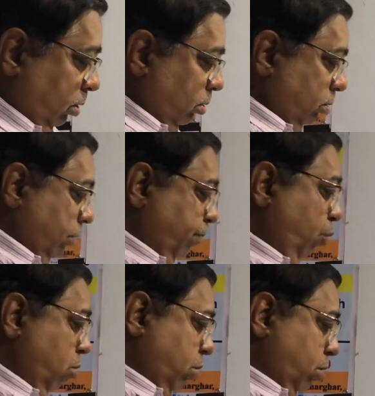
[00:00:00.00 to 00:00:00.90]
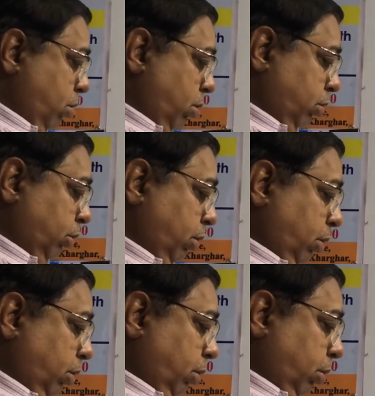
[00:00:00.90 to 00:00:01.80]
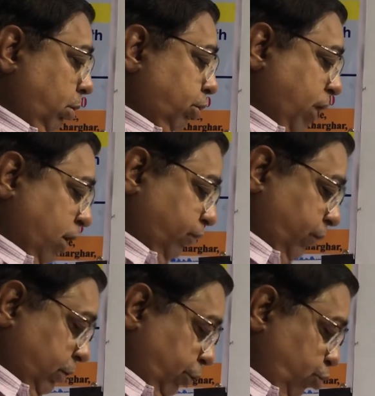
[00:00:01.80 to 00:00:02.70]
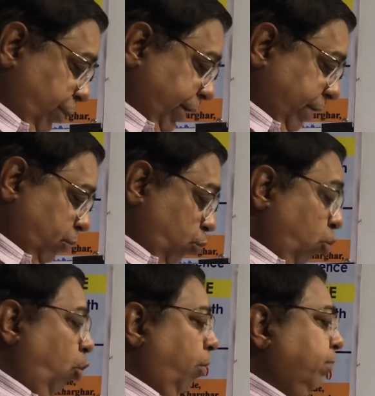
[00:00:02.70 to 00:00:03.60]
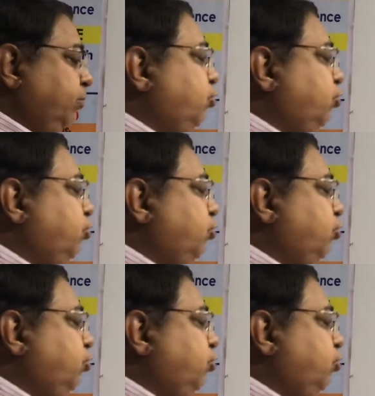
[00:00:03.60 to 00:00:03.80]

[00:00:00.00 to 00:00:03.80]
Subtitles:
The book starts with the unit Ohm's